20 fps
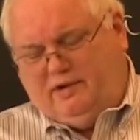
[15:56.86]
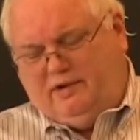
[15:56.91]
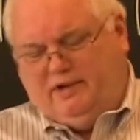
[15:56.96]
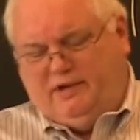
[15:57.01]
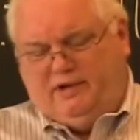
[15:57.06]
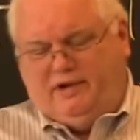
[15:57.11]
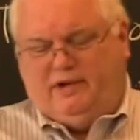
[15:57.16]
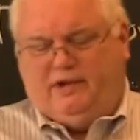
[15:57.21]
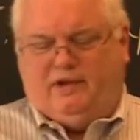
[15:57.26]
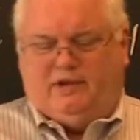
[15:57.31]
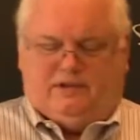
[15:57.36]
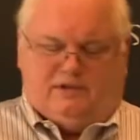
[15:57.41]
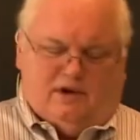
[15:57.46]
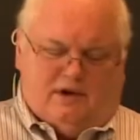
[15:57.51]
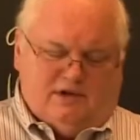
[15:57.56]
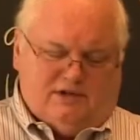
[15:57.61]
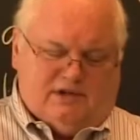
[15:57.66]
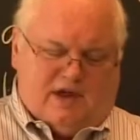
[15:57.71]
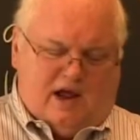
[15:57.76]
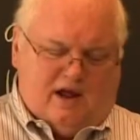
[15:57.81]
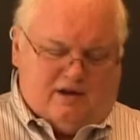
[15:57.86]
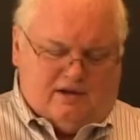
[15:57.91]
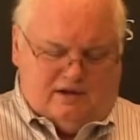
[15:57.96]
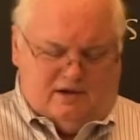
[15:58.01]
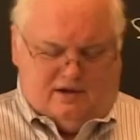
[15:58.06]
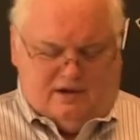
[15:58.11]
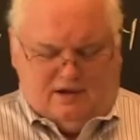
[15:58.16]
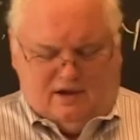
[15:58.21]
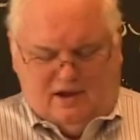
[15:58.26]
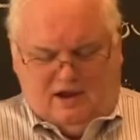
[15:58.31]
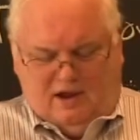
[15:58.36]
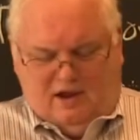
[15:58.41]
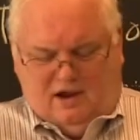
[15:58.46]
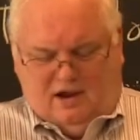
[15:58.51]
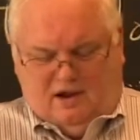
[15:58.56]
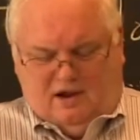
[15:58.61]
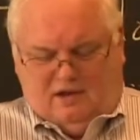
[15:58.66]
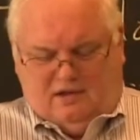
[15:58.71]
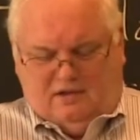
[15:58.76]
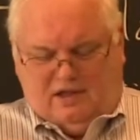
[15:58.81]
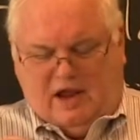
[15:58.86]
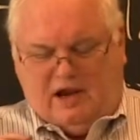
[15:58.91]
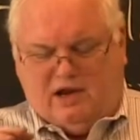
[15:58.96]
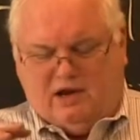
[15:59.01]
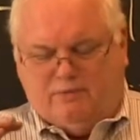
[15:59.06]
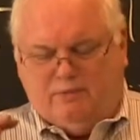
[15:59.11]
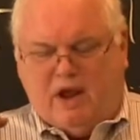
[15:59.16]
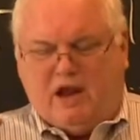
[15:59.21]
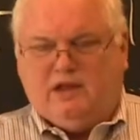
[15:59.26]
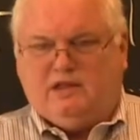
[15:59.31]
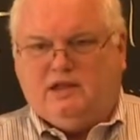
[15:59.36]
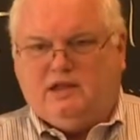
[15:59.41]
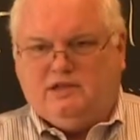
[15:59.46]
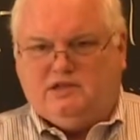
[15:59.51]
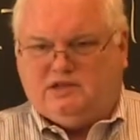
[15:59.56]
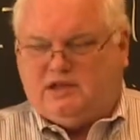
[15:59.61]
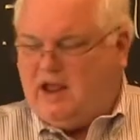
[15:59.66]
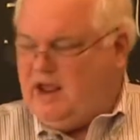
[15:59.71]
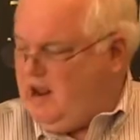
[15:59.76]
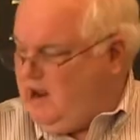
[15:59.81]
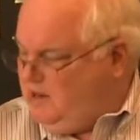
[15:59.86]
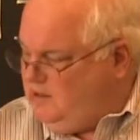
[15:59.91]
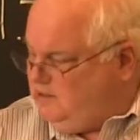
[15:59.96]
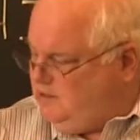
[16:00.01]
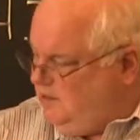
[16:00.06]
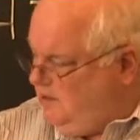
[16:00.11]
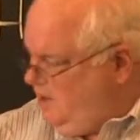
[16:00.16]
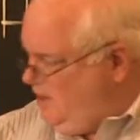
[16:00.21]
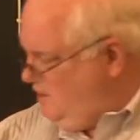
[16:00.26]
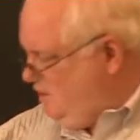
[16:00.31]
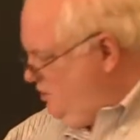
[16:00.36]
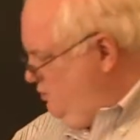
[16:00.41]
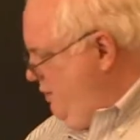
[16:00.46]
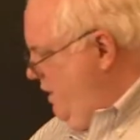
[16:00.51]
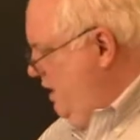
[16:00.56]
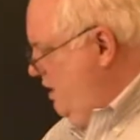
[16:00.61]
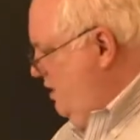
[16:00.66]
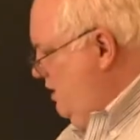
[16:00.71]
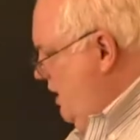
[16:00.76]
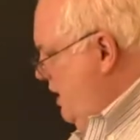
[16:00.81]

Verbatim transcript: it turns out they could make these tanks, and they just made a